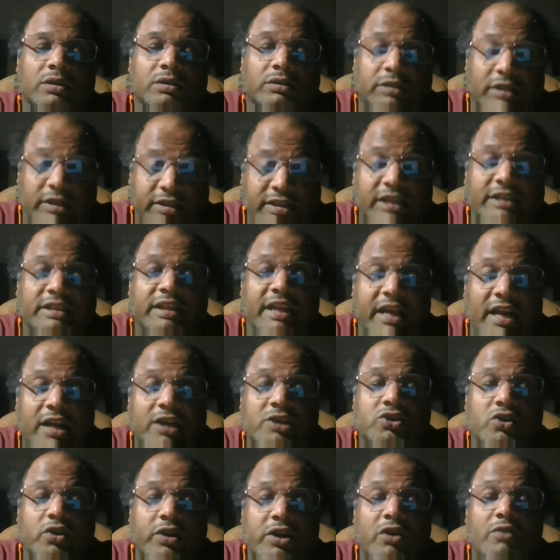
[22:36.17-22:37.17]
This is real
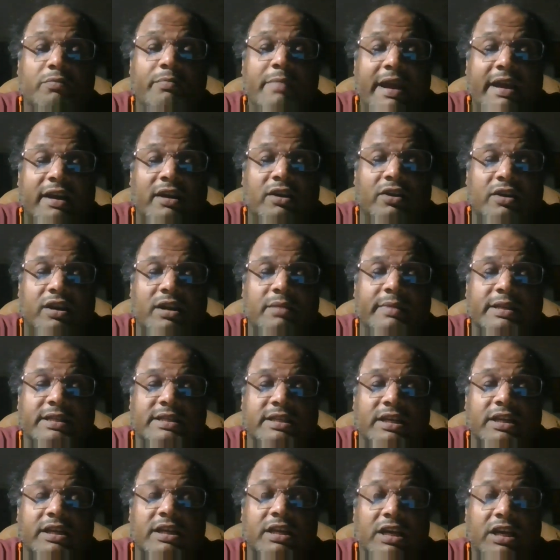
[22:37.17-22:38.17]
story of Bangalore, huh,
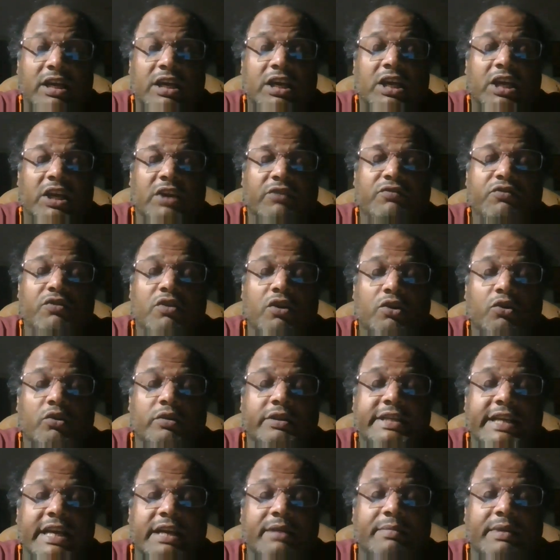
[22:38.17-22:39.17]
basically. If you want to
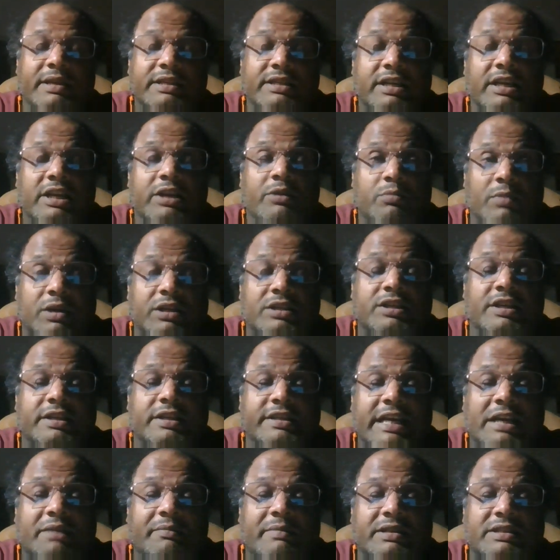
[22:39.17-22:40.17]
check, basically, you must
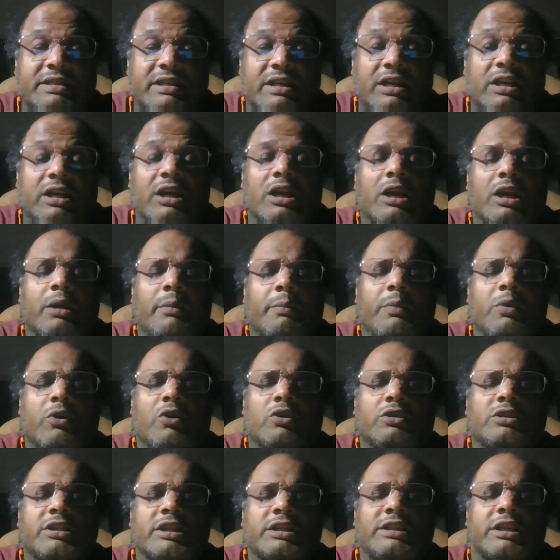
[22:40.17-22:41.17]
check basically
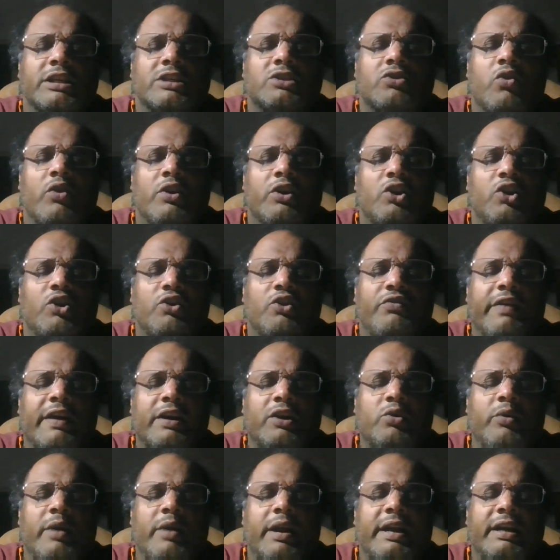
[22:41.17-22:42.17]
because this is going to affect
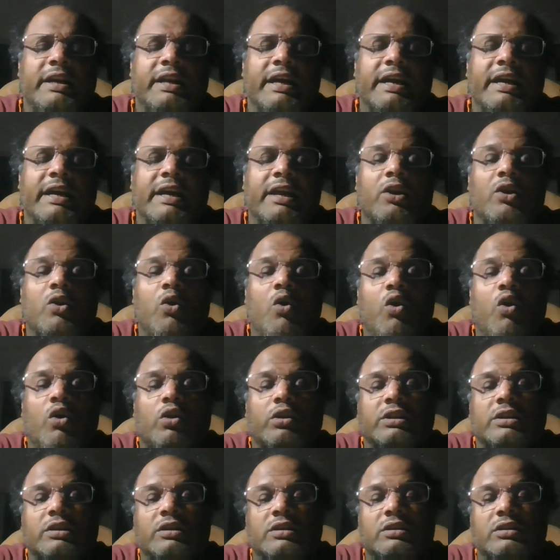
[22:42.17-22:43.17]
to entire
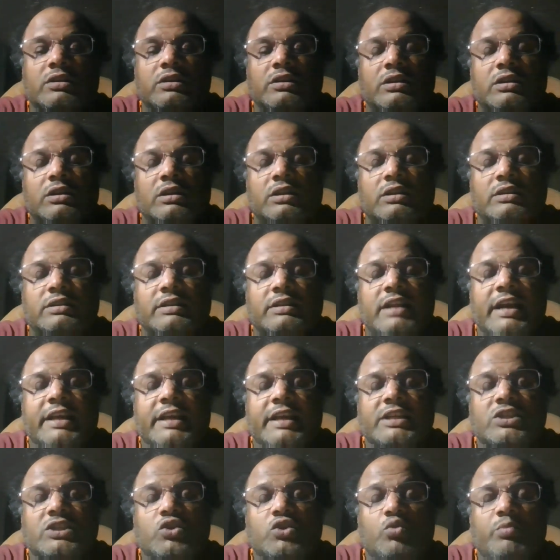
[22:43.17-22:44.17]
north. That
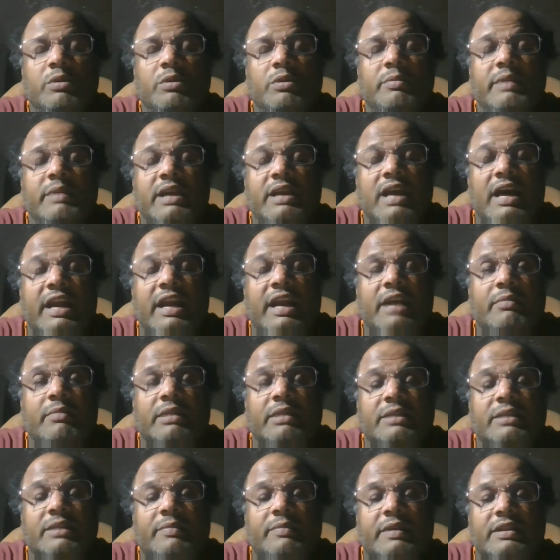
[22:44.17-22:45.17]
is UP, Bihar, and
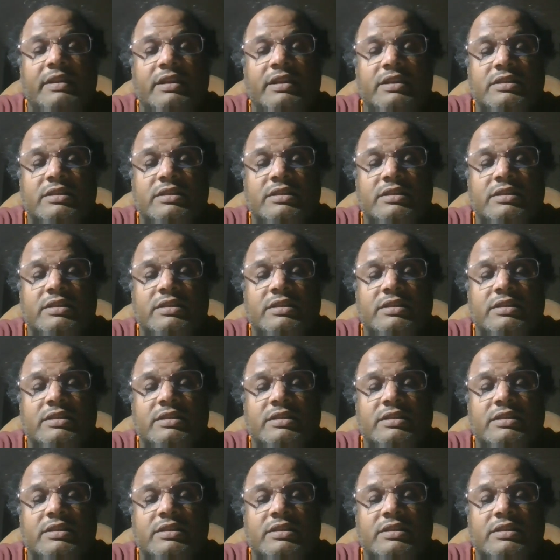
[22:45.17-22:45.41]
Madhya Pradesh.